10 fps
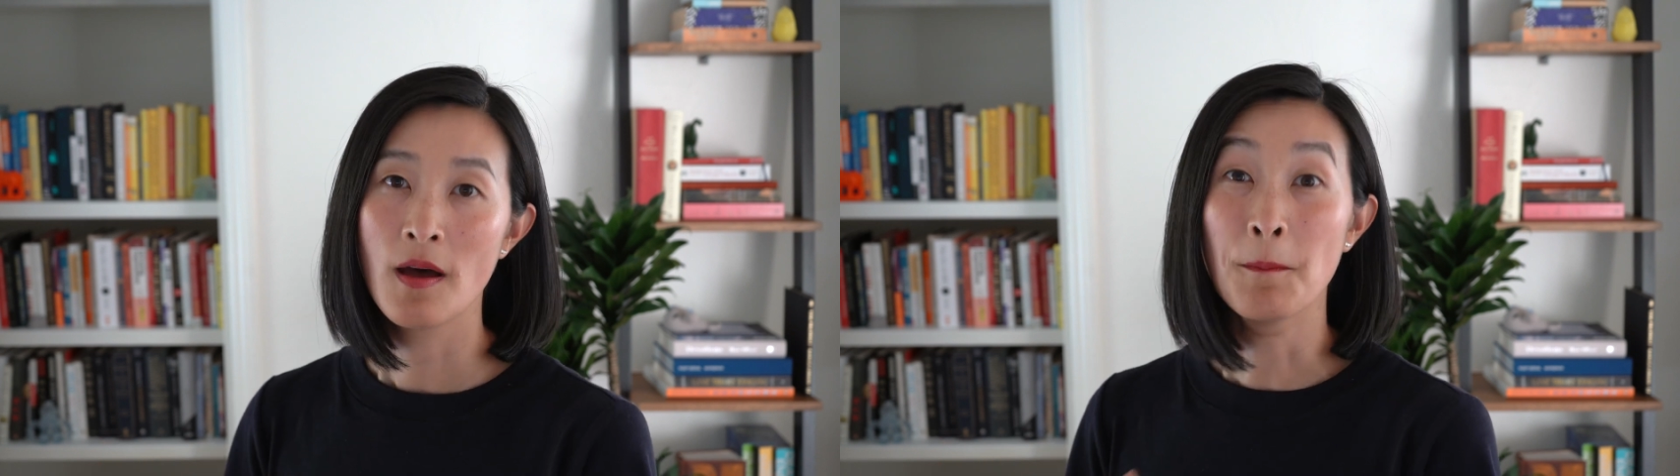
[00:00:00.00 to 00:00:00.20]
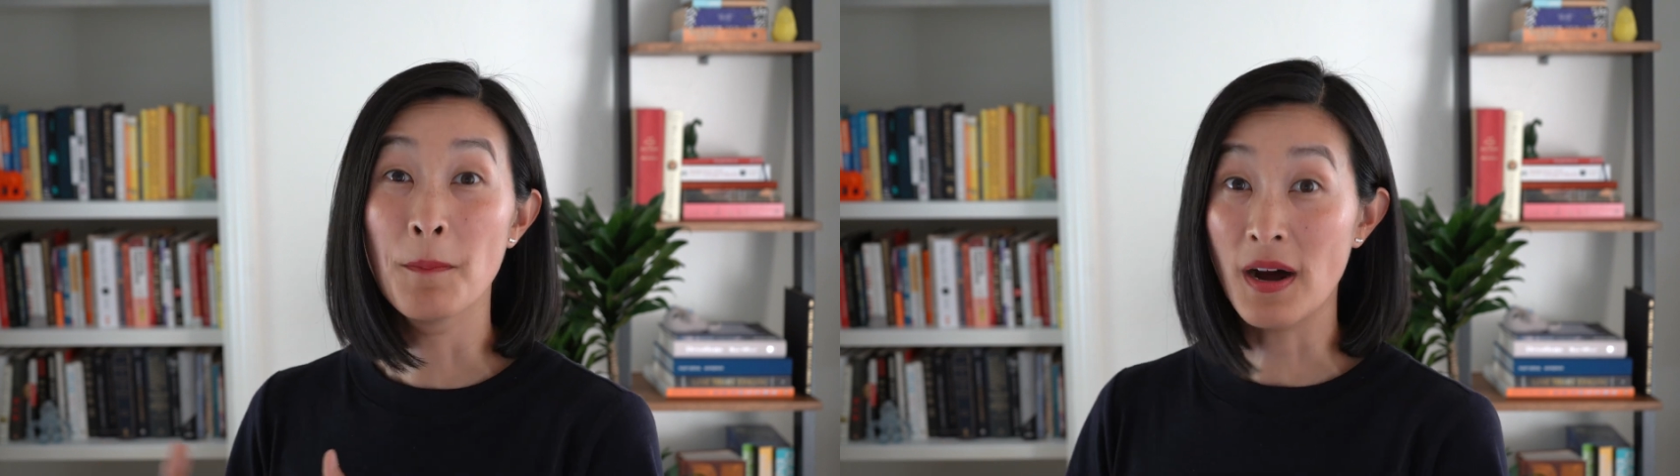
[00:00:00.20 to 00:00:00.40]

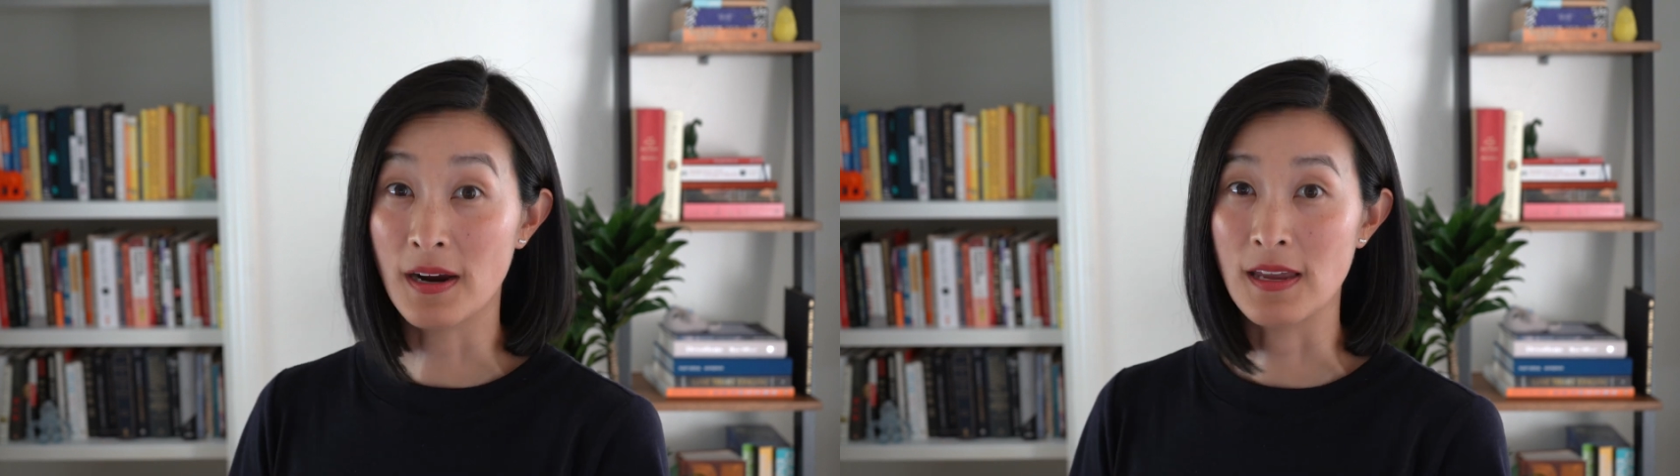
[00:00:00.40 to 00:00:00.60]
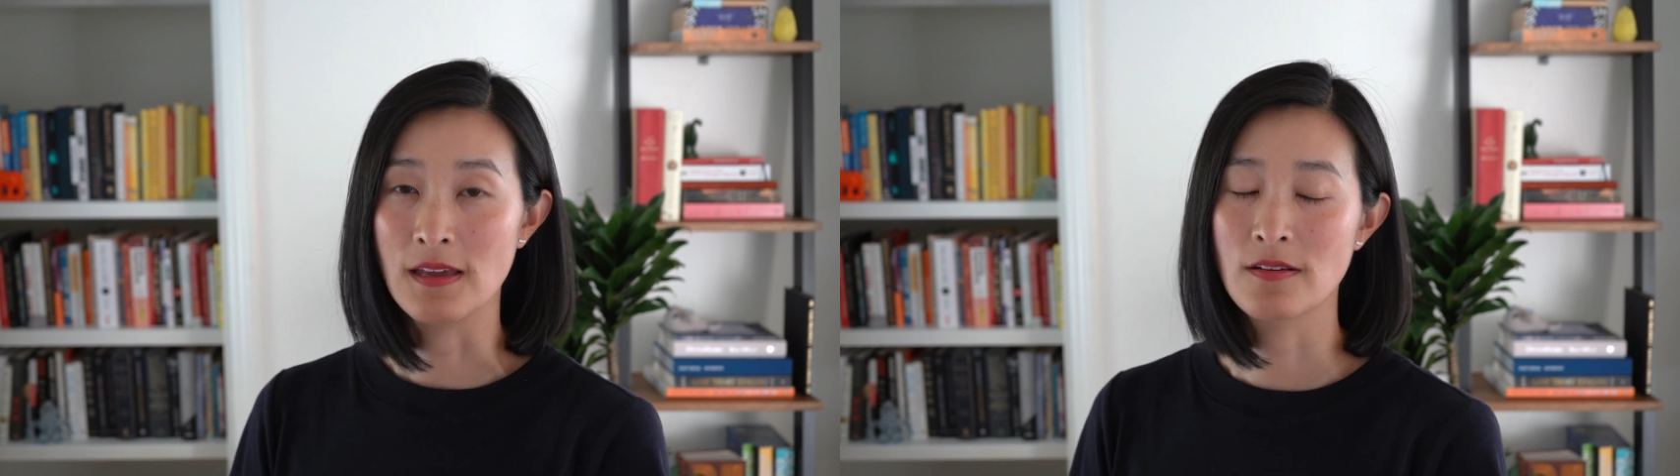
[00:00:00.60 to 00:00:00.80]

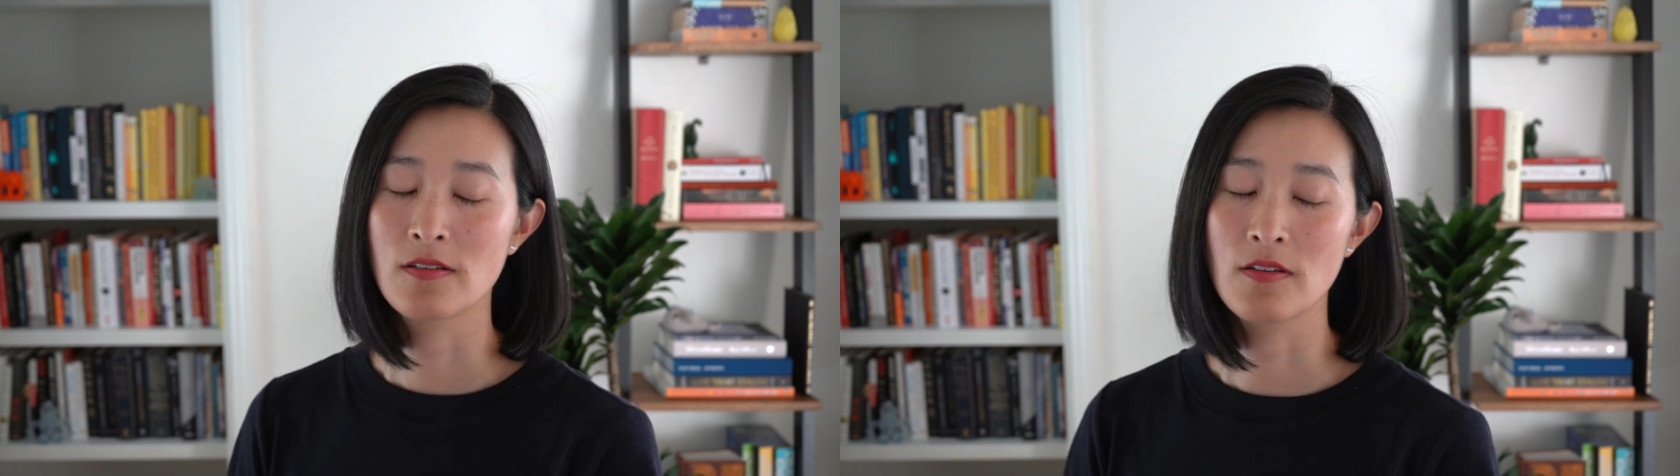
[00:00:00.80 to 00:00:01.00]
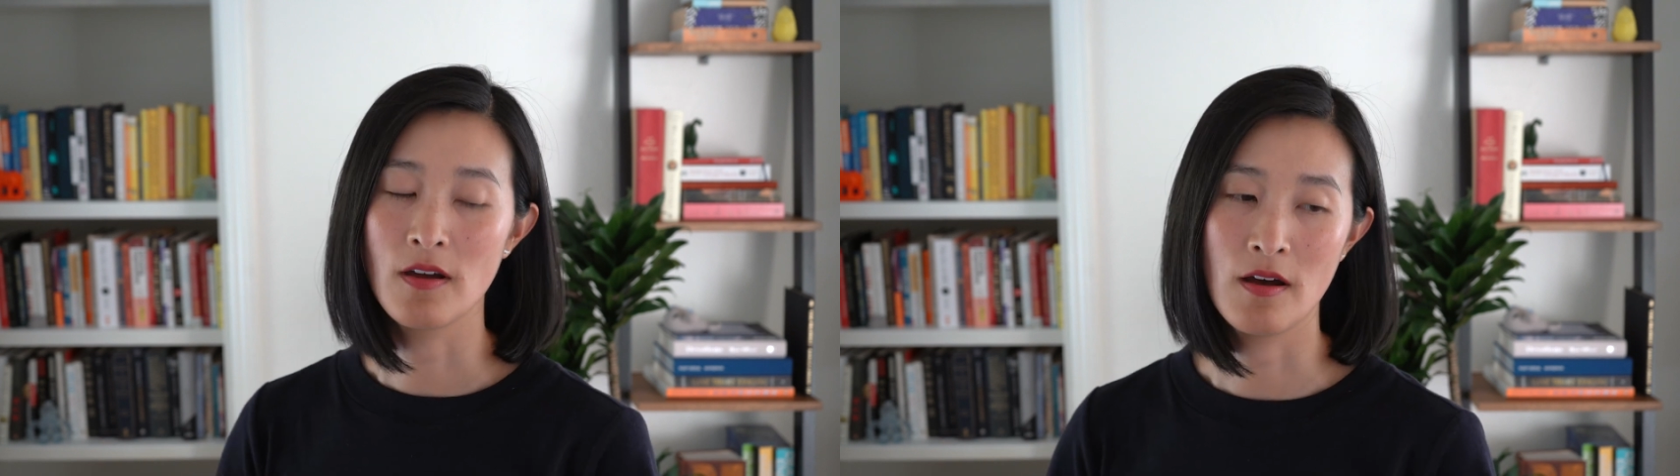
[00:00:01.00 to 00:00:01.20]

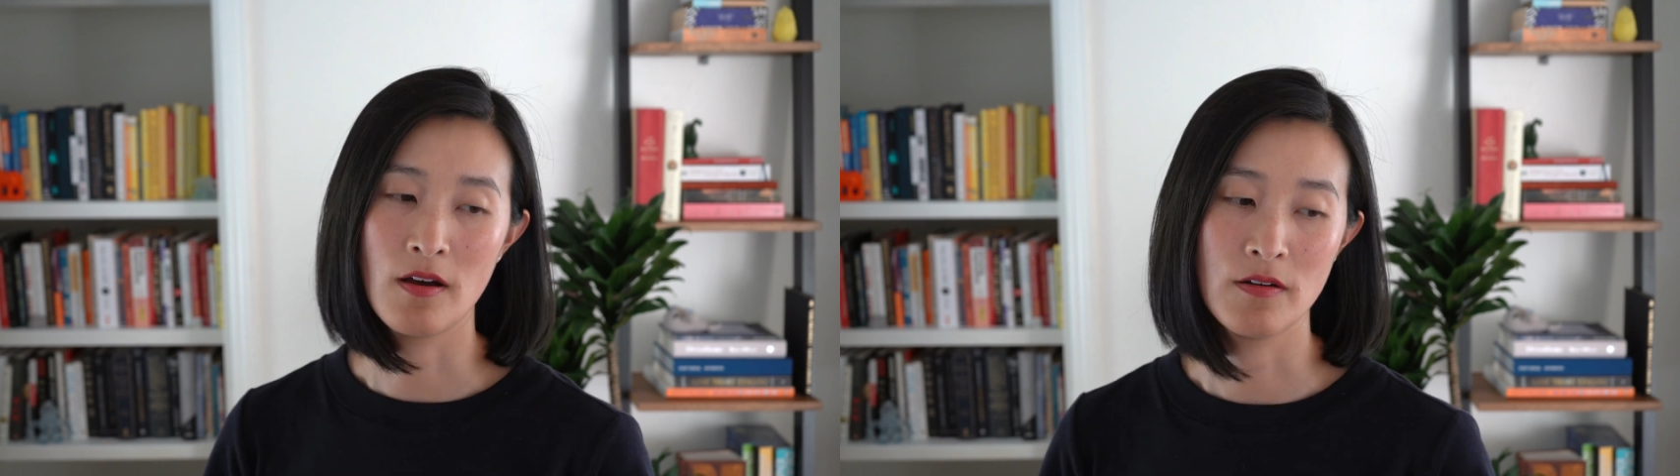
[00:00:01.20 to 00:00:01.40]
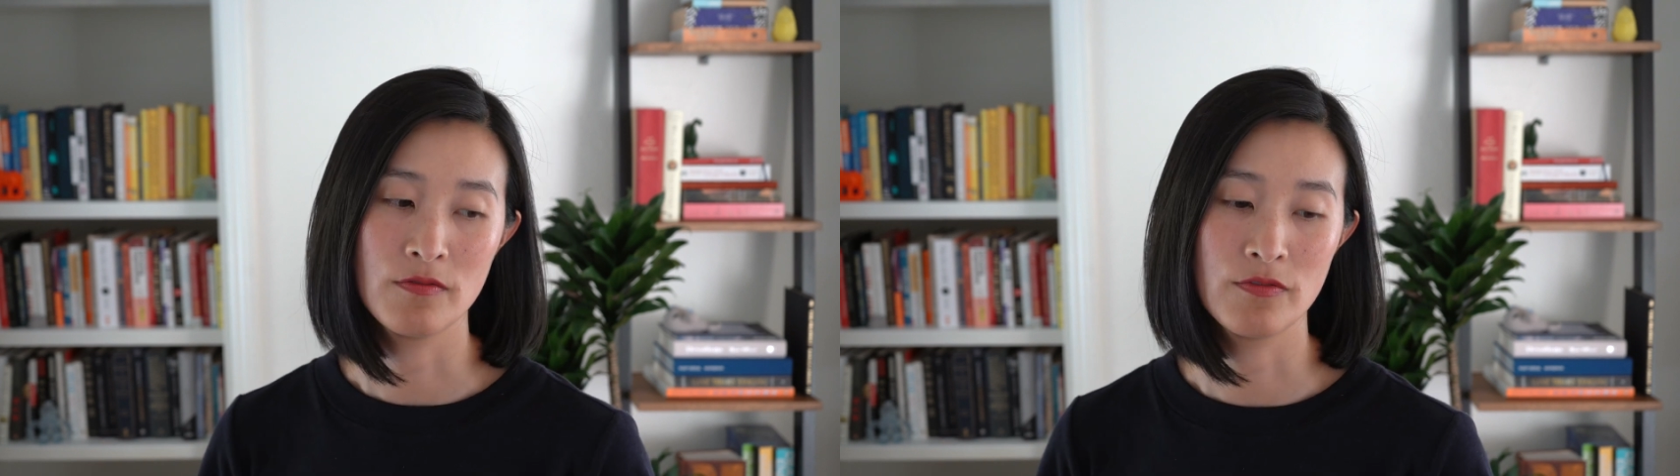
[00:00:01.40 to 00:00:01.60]
bucket
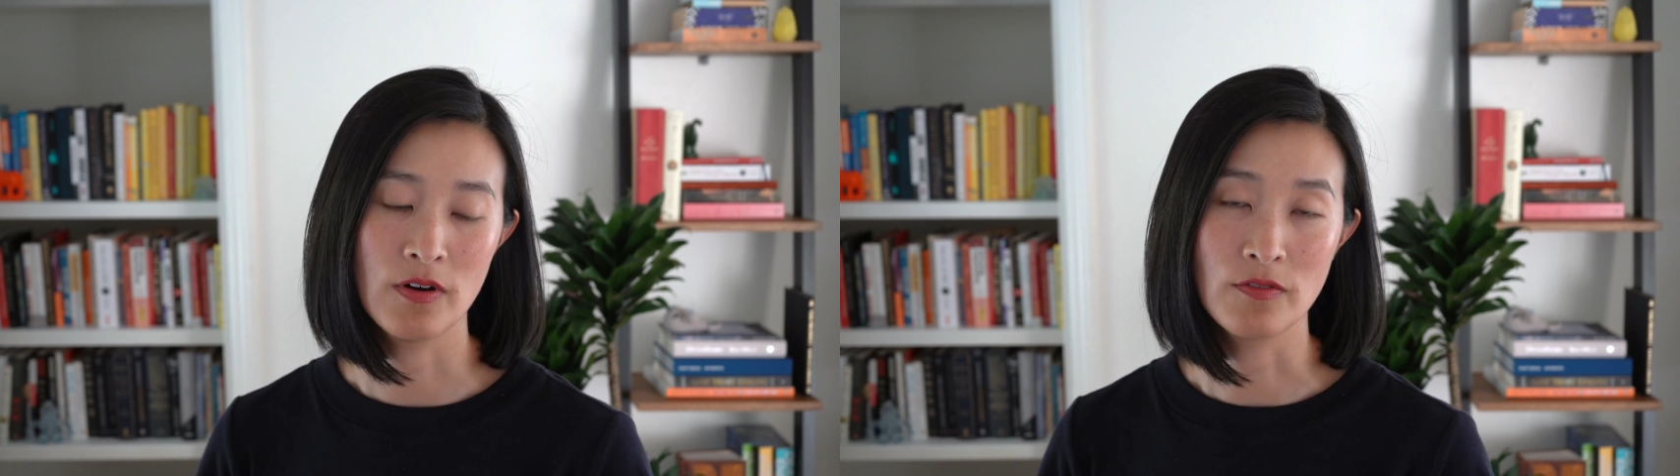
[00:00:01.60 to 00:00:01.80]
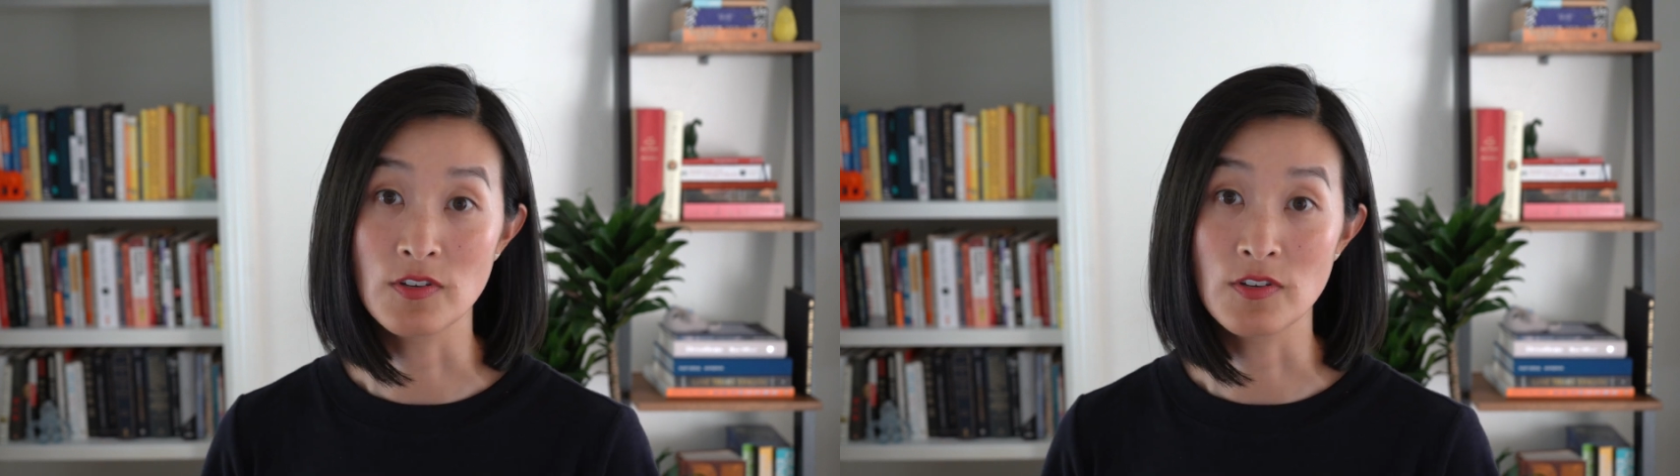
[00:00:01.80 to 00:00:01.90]
of